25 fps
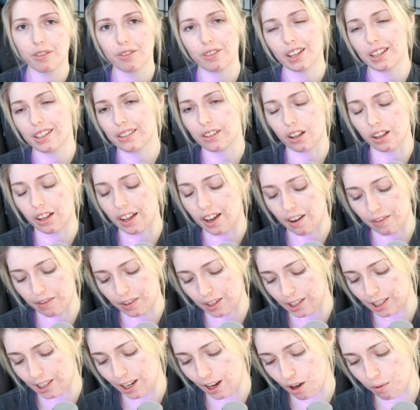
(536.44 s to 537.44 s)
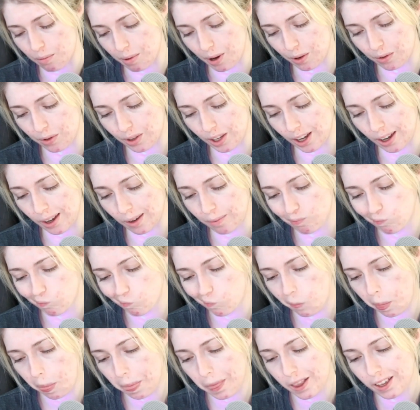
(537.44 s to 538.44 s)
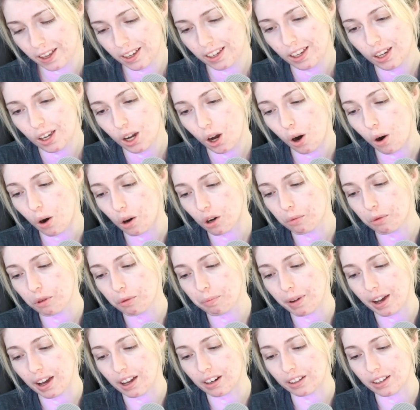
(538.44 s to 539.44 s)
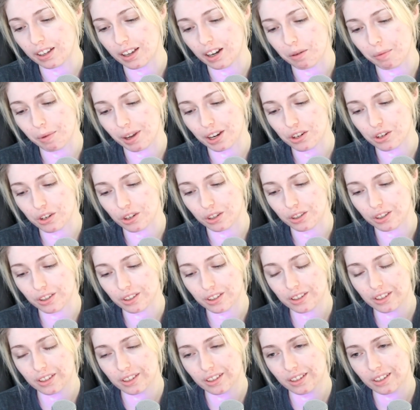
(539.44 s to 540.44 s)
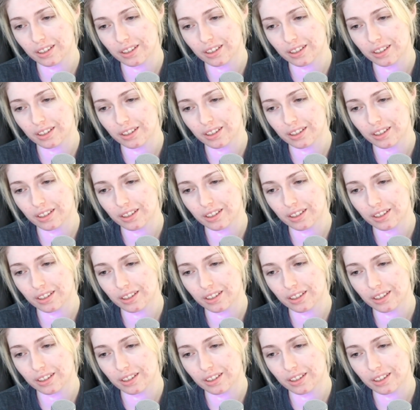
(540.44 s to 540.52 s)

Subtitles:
That's all I have to say about that. Horrible battle animations.